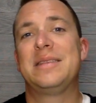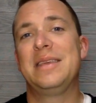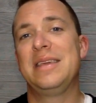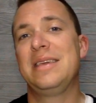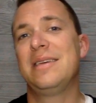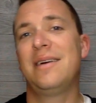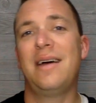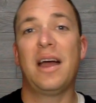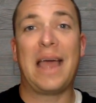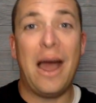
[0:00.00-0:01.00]
The
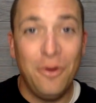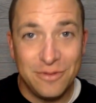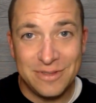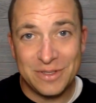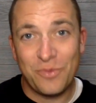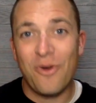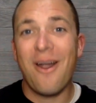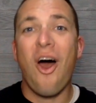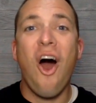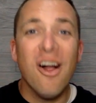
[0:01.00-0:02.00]
uh, accountants,
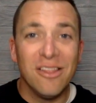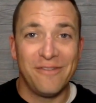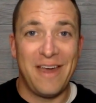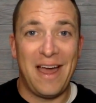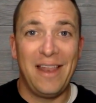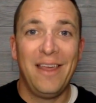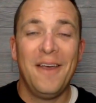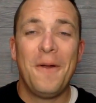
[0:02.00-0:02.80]
we're all of that.